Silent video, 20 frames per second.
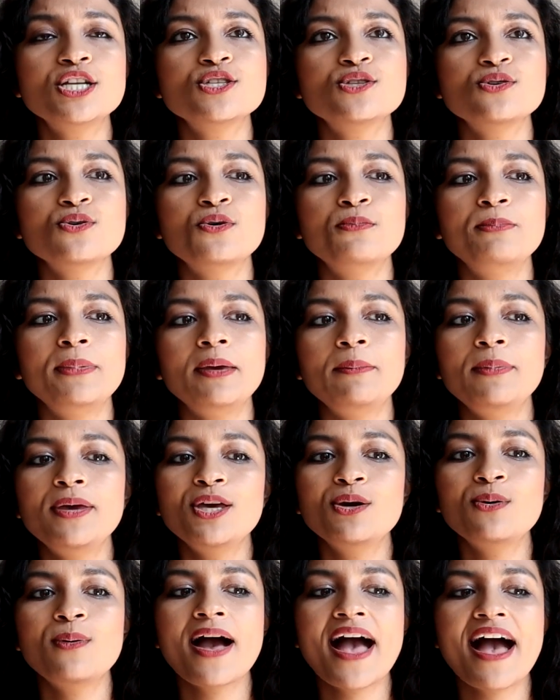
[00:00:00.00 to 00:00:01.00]
So maybe
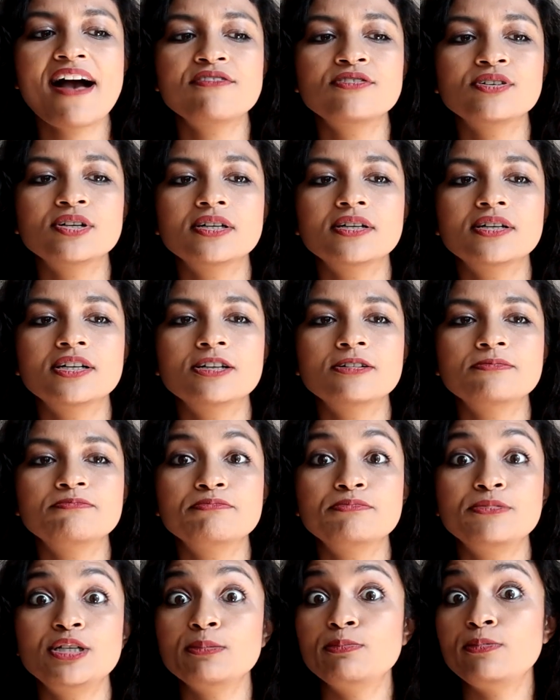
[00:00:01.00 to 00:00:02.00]
you have a
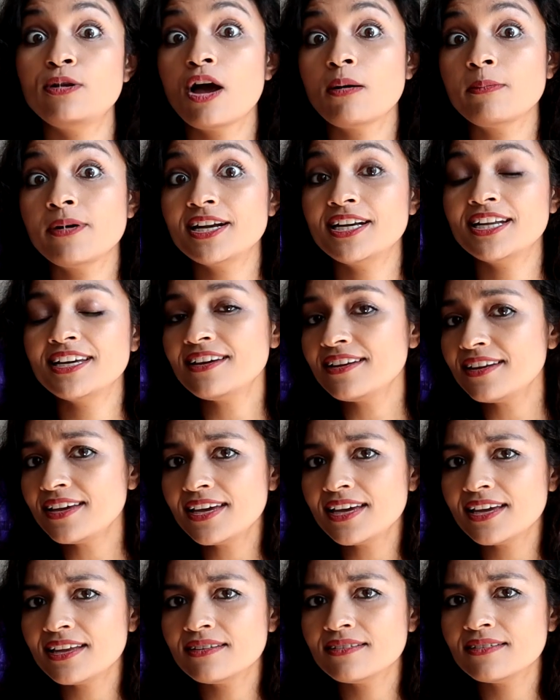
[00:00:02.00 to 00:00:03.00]
diploma degree
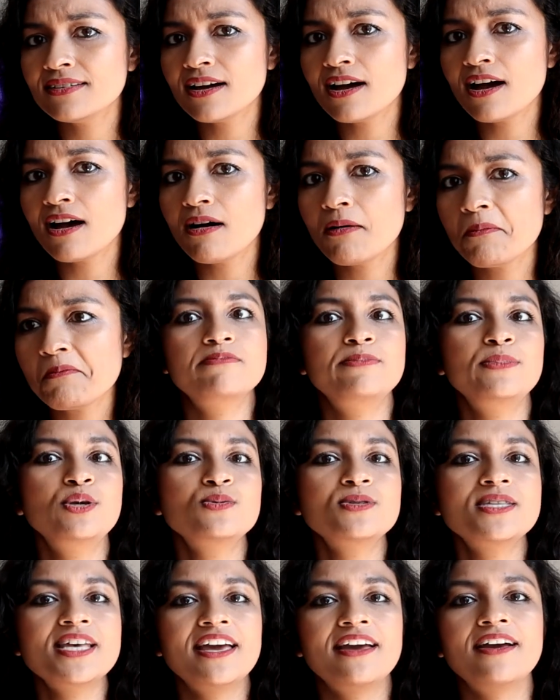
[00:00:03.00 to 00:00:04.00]
in
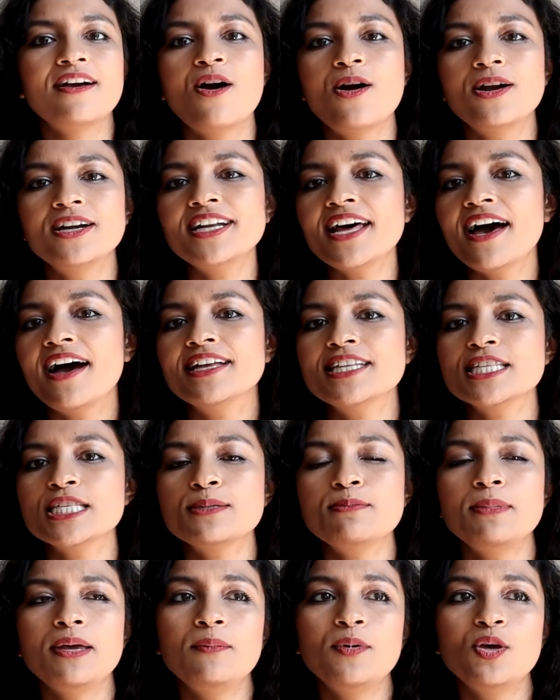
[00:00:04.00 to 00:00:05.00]
music or
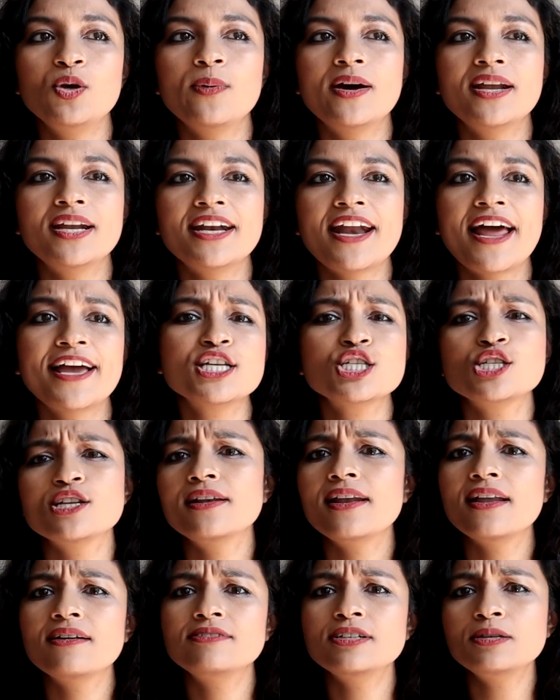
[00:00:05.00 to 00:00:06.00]
dance. Maybe you are a
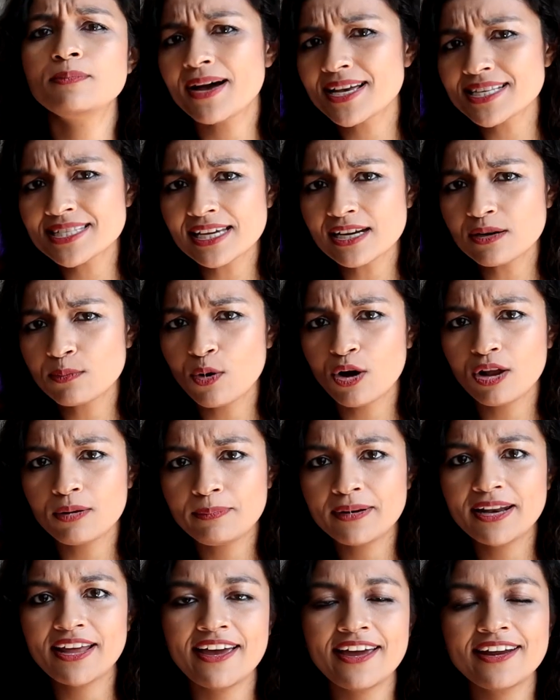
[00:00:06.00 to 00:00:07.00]
national level basketball
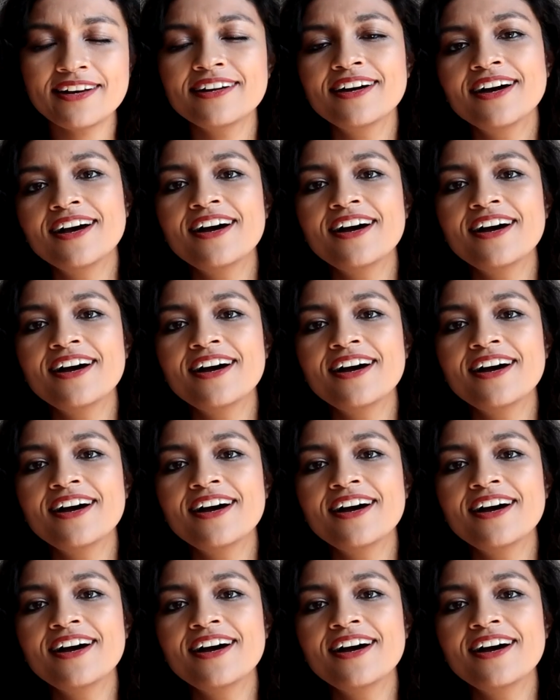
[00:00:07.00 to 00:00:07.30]
player.